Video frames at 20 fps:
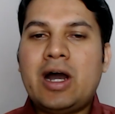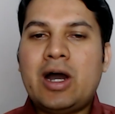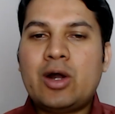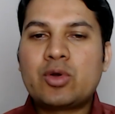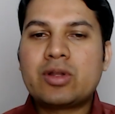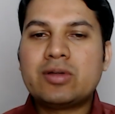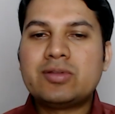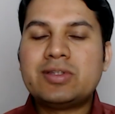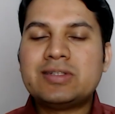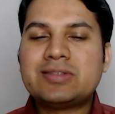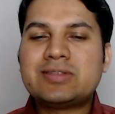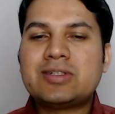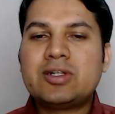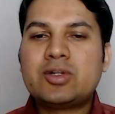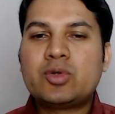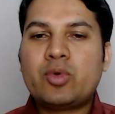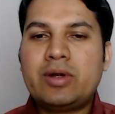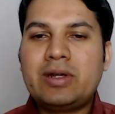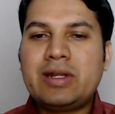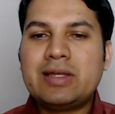Out of this,
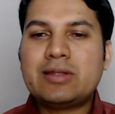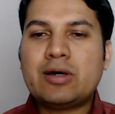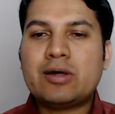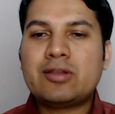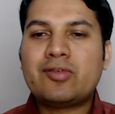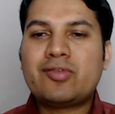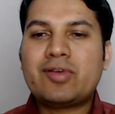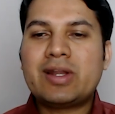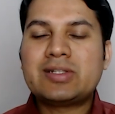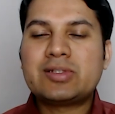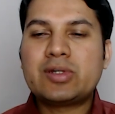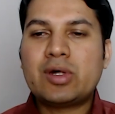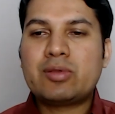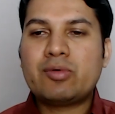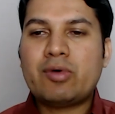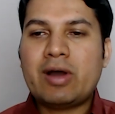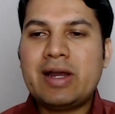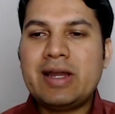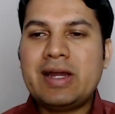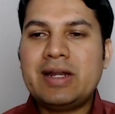20,000 freshers
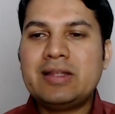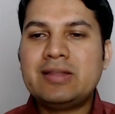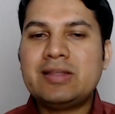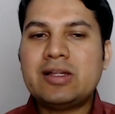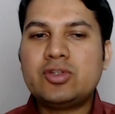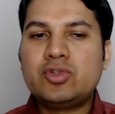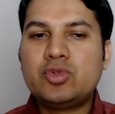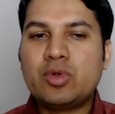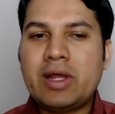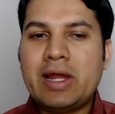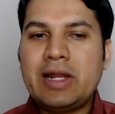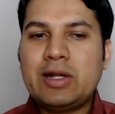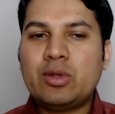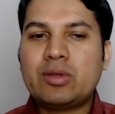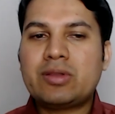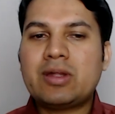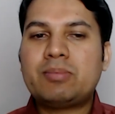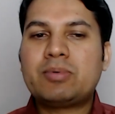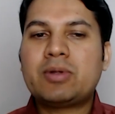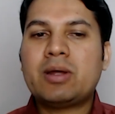were hired in the July to
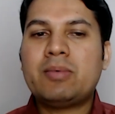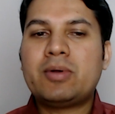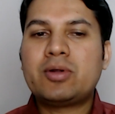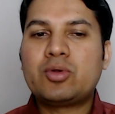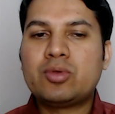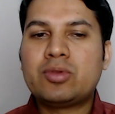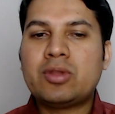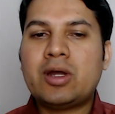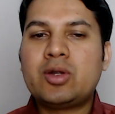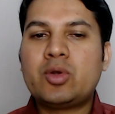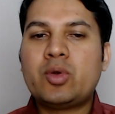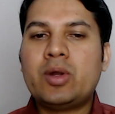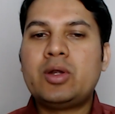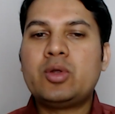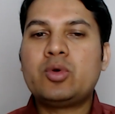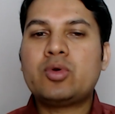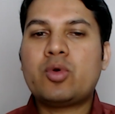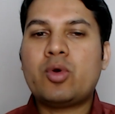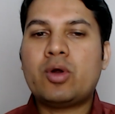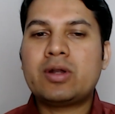September
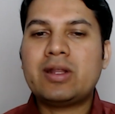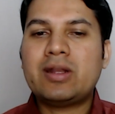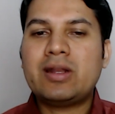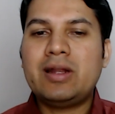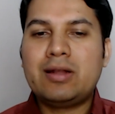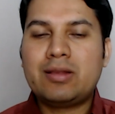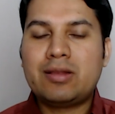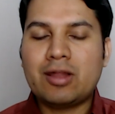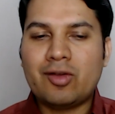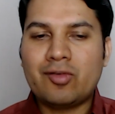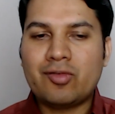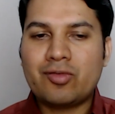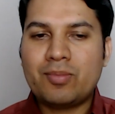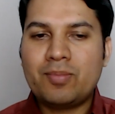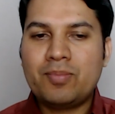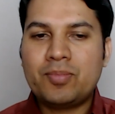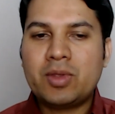2022 quarter itself.